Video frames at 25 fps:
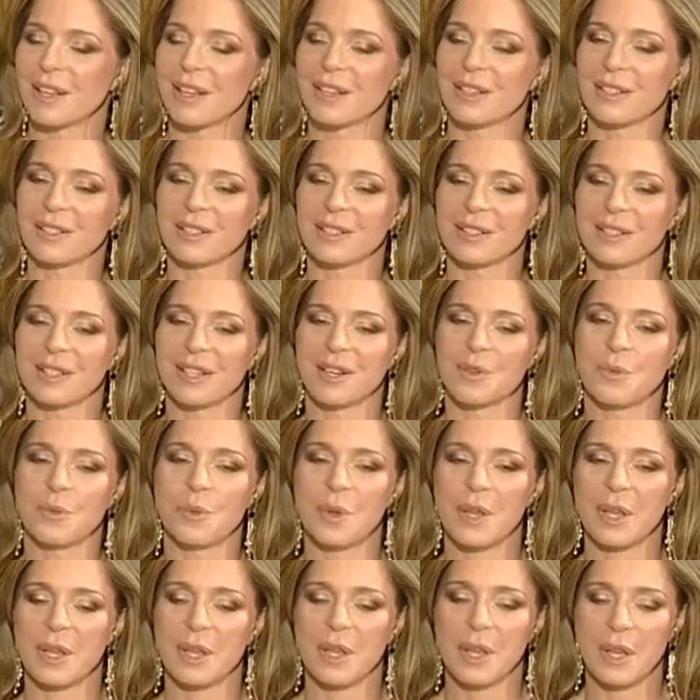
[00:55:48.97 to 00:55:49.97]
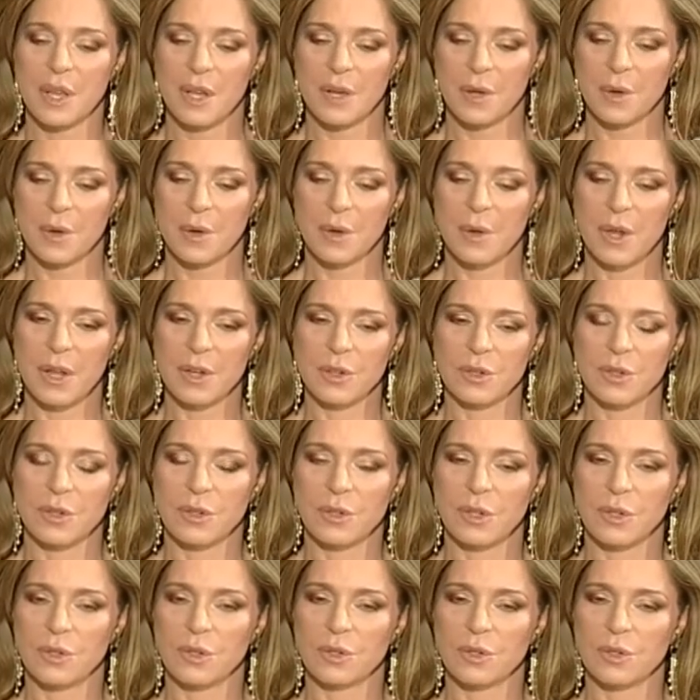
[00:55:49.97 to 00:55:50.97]
And we
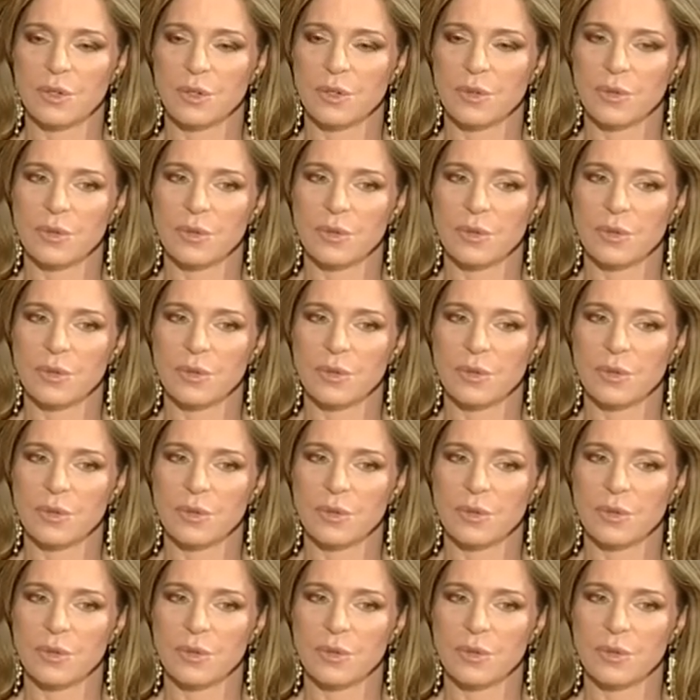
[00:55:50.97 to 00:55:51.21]
introduced